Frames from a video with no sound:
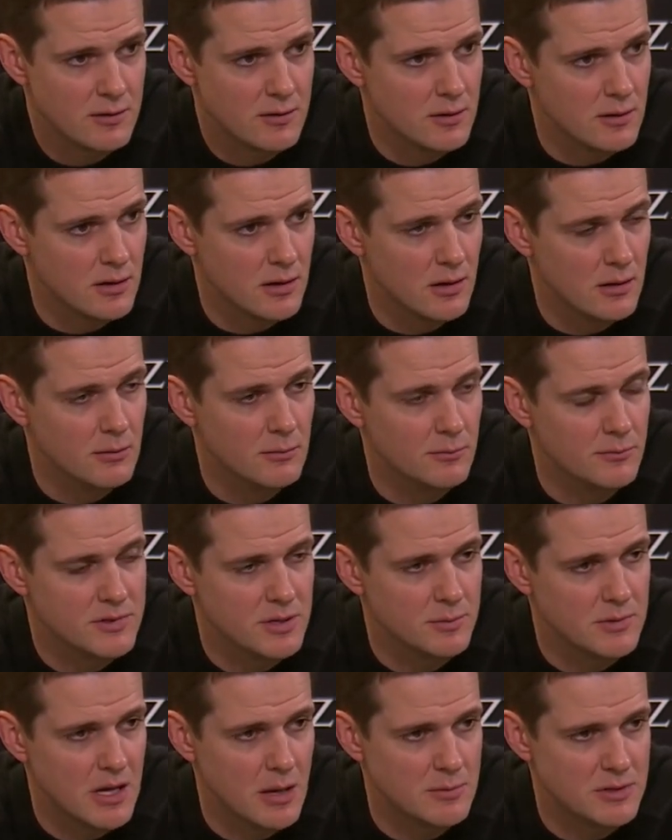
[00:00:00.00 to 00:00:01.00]

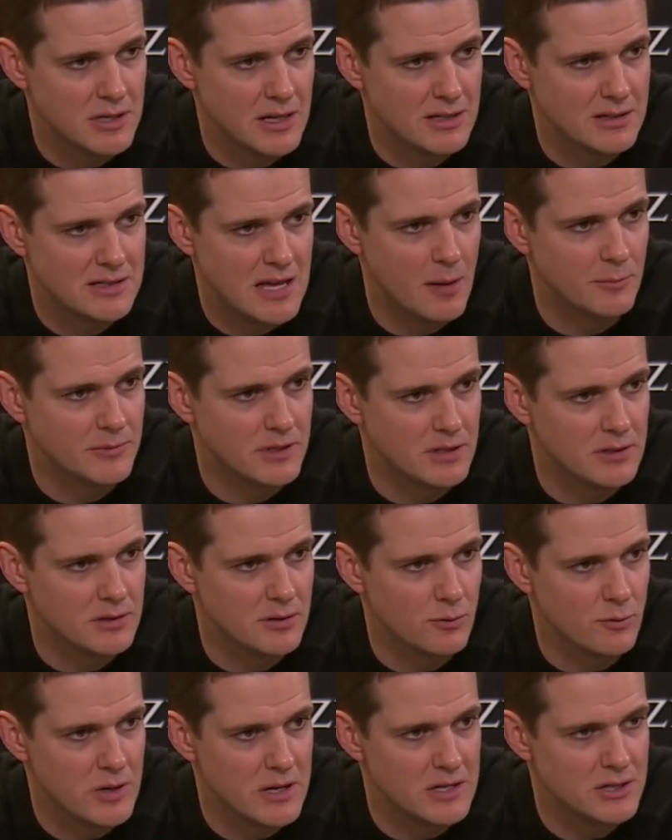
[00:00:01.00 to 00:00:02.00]
Sometimes you get tempted
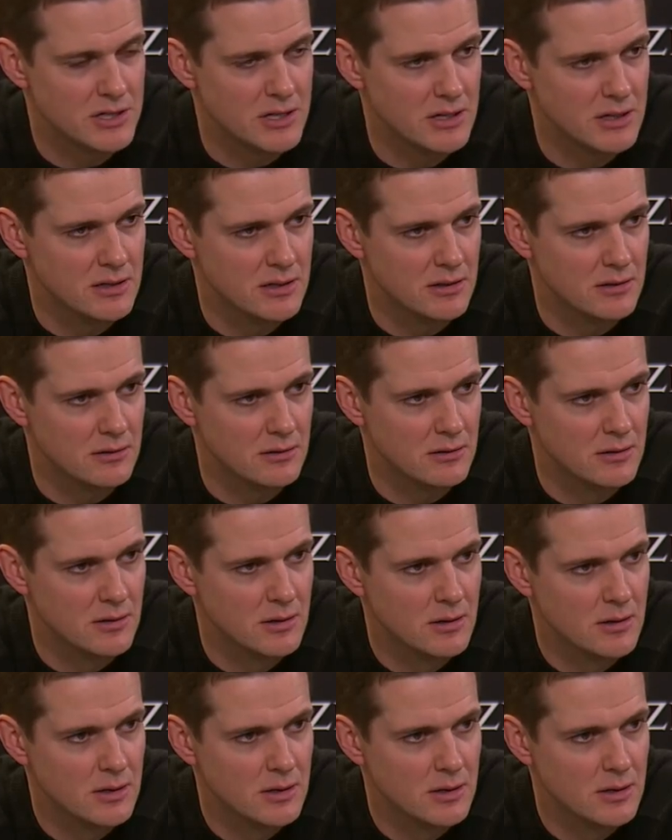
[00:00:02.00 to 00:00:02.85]
to reach in and